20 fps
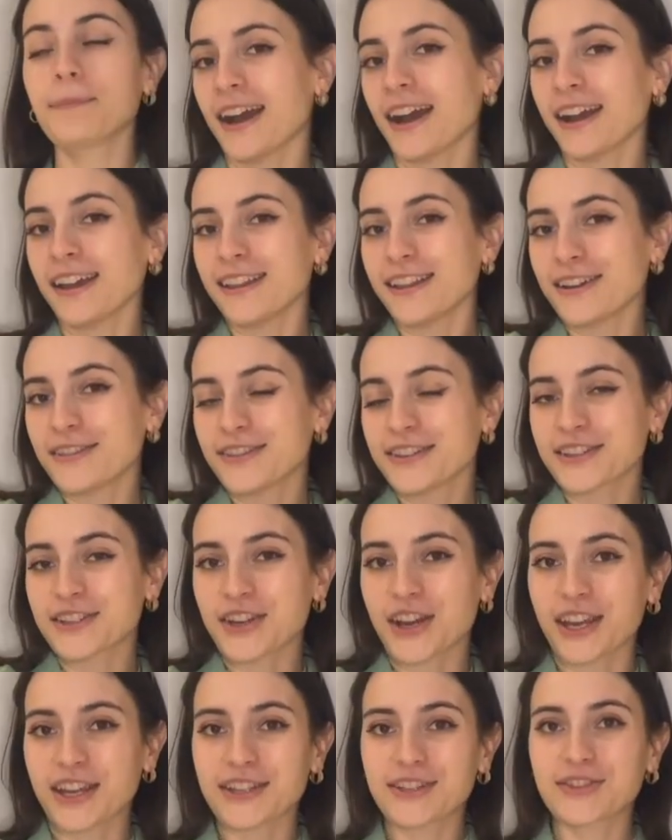I love this
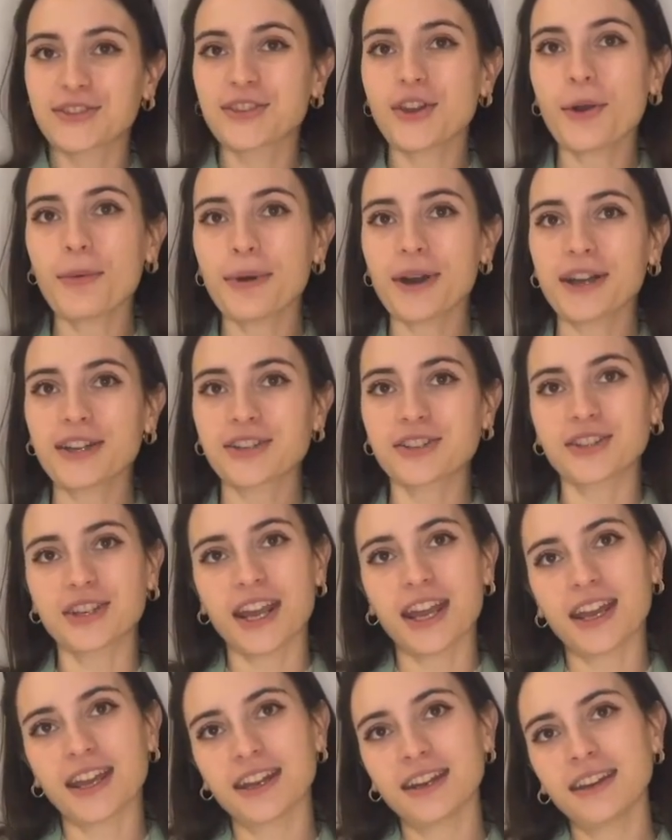jacket so much,
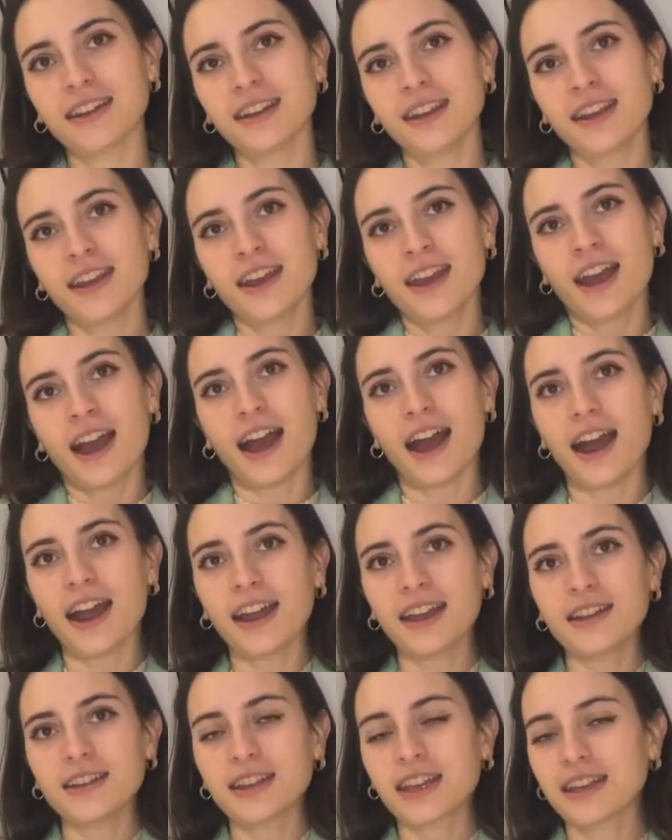and
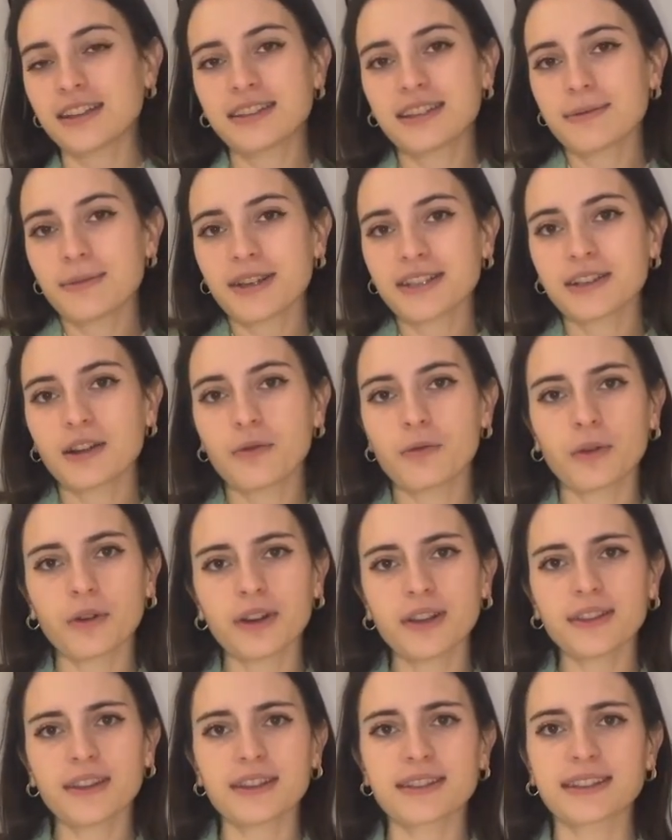I can see myself
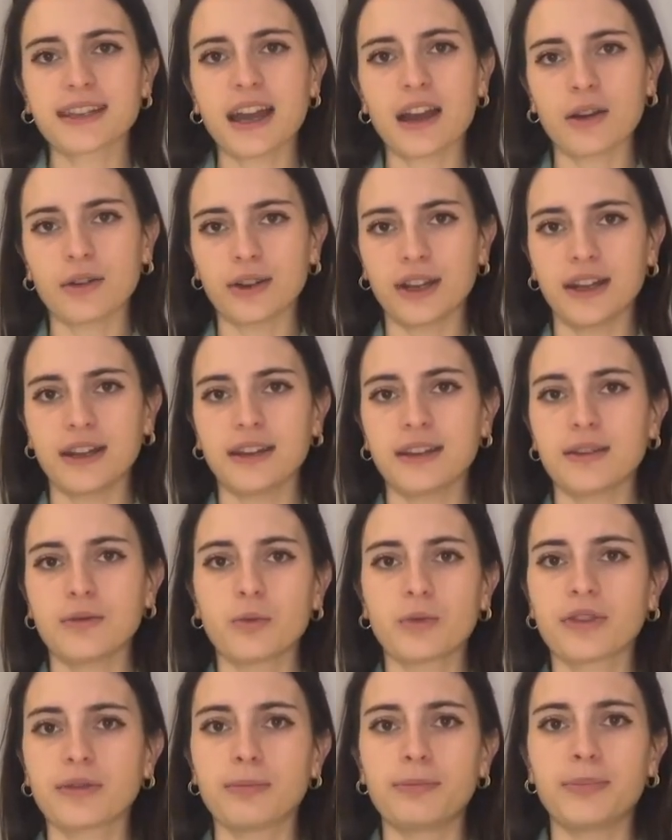wearing this out and
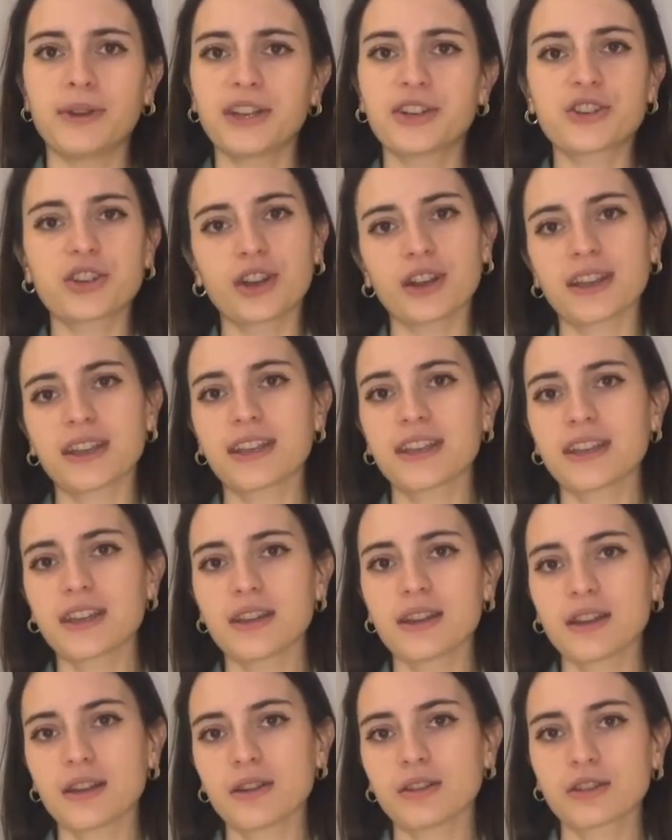with a big chunky